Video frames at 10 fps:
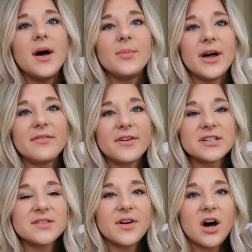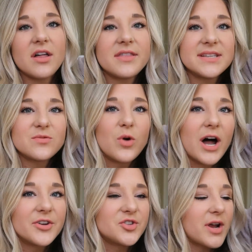But first of all, this
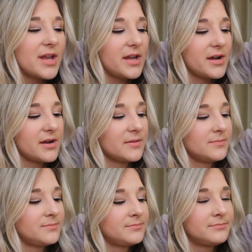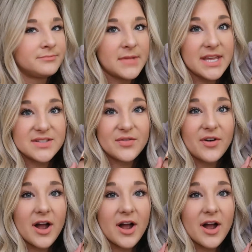watch right here is